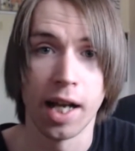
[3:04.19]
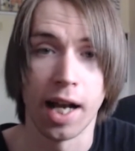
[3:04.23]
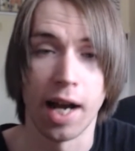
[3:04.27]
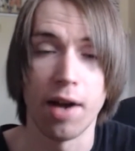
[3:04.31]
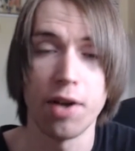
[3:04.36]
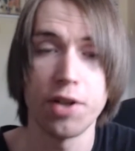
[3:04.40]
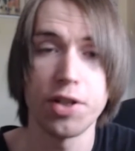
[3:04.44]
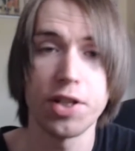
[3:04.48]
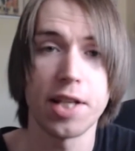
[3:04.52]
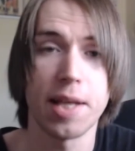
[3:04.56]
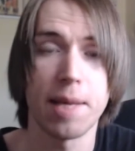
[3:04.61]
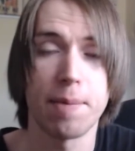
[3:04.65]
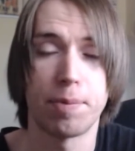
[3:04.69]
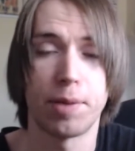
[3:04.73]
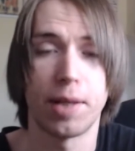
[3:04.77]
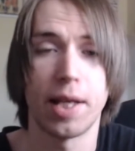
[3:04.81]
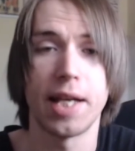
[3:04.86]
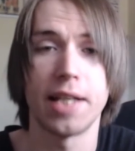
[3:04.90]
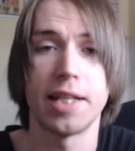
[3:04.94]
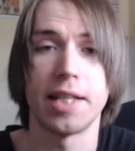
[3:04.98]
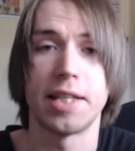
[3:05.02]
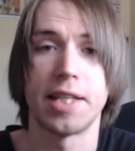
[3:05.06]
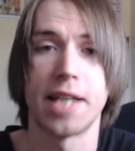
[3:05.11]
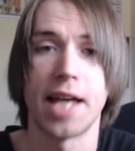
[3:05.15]
Ever since I
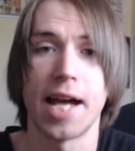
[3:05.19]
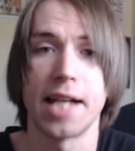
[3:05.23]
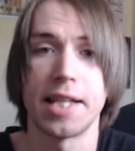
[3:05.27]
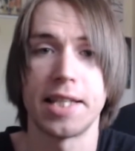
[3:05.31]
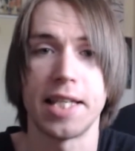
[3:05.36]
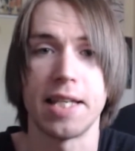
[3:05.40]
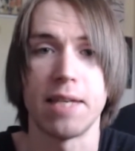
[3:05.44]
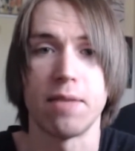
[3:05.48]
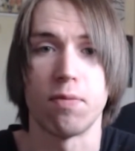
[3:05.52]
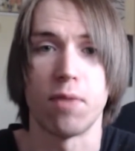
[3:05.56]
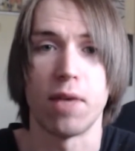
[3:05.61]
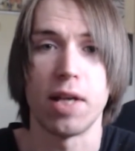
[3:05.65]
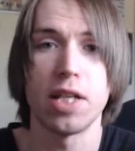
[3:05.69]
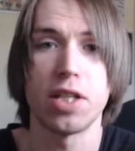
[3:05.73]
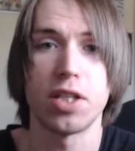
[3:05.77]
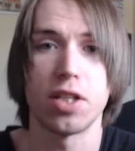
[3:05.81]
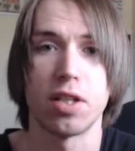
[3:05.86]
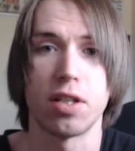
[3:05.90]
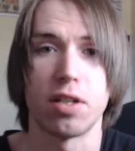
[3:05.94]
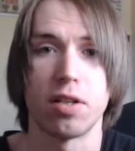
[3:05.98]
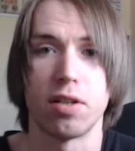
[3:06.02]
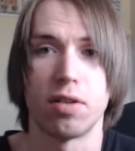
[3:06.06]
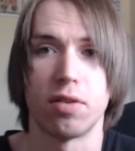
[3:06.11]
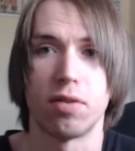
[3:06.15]
played the Tag Team
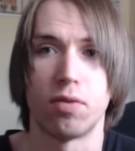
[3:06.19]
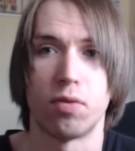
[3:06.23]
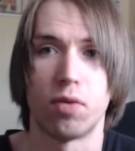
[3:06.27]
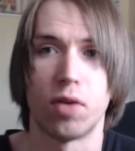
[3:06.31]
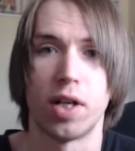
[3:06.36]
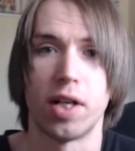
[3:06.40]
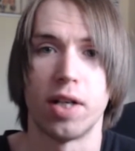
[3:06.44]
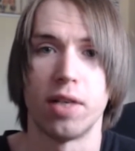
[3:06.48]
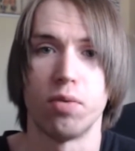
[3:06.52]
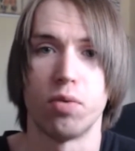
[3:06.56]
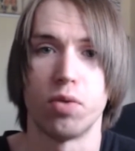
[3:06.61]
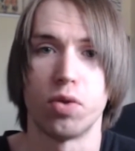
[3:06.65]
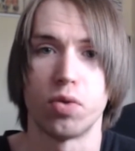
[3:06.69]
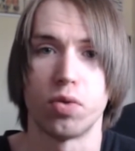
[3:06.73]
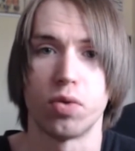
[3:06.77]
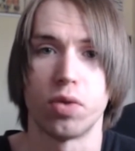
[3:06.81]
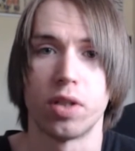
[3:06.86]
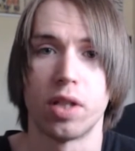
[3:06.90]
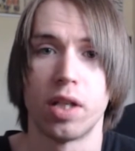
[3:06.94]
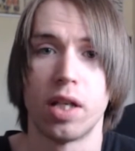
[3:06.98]
Racing one, with,